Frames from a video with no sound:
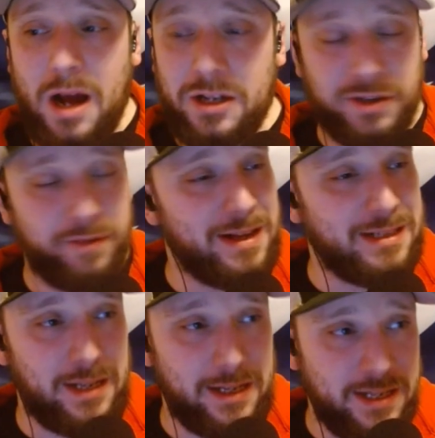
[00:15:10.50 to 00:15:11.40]
Andre
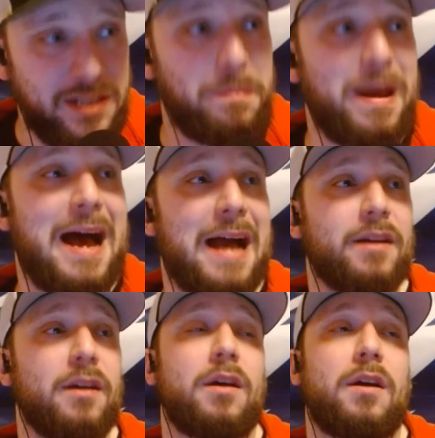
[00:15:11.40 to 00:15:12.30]
Vasilevsky's
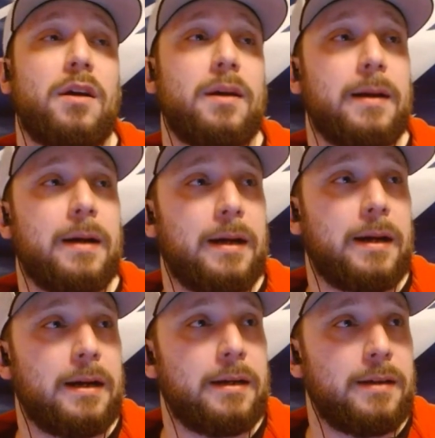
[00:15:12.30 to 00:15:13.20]
back,
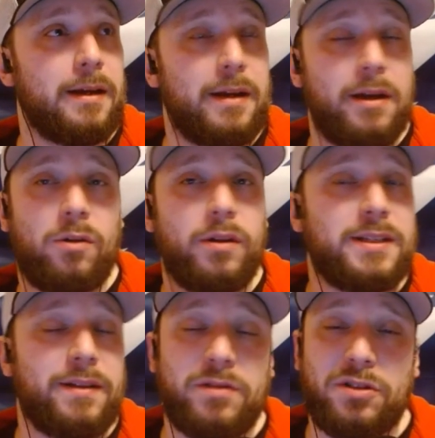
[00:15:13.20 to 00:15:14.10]
and all the
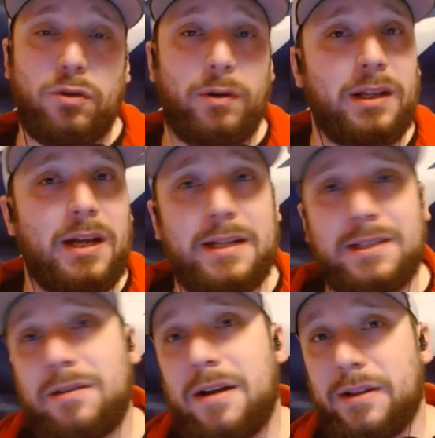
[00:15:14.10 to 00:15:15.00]
different storylines
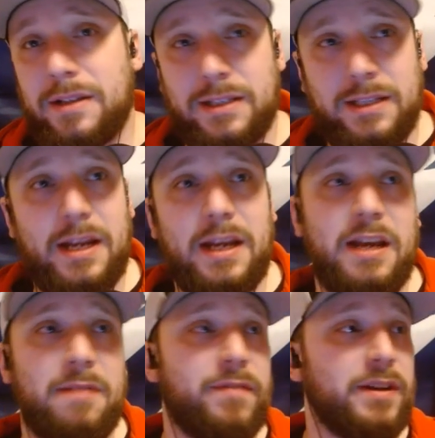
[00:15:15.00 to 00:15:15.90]
surrounding this
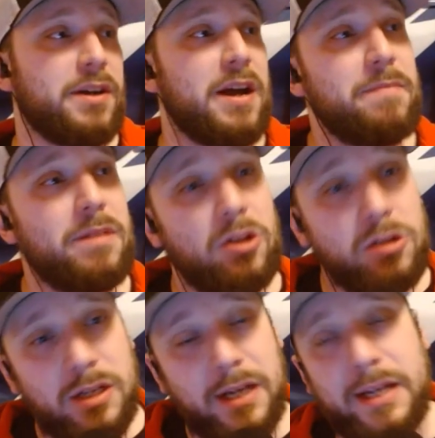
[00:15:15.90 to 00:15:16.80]
team. Victor Hedman
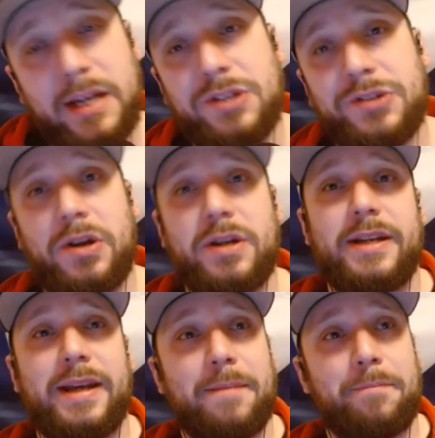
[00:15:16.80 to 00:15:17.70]
looks like he's starting
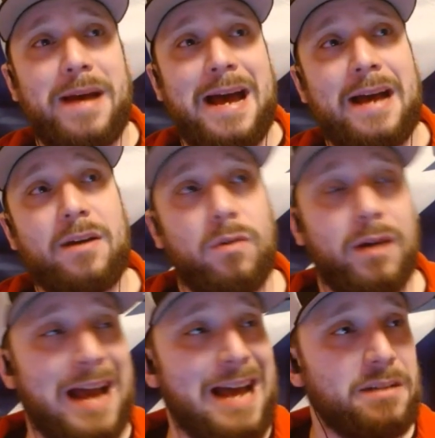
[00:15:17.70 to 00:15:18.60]
to get back,
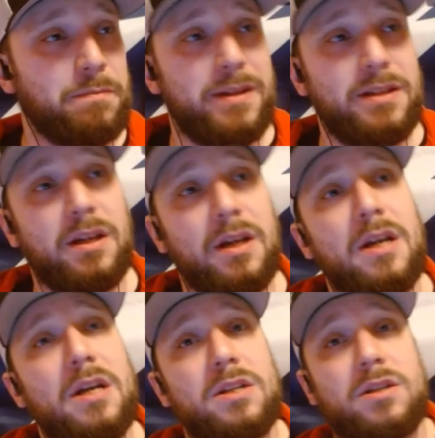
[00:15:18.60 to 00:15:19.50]
or has been
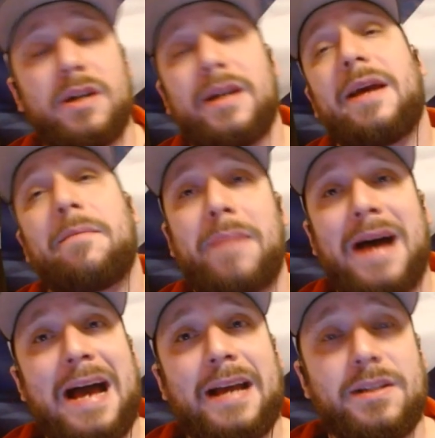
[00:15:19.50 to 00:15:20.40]
starting to get
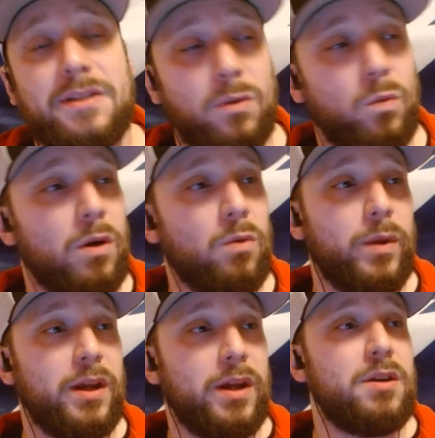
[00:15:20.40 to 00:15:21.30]
back into what
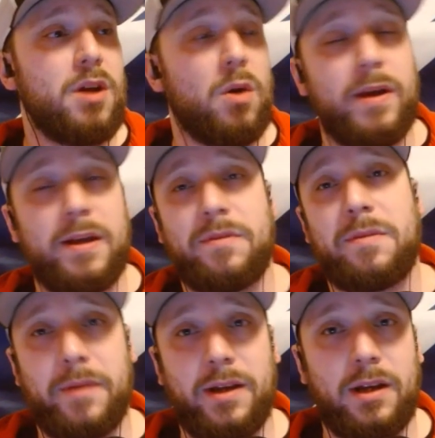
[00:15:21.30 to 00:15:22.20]
we know him to
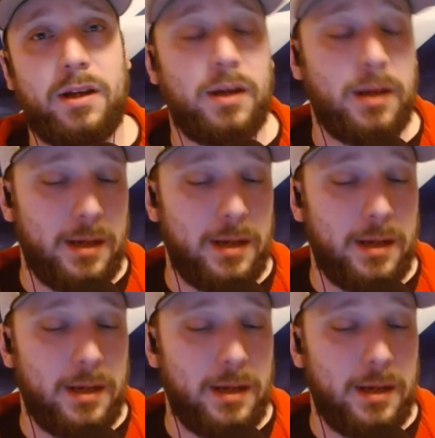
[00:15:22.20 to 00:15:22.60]
be.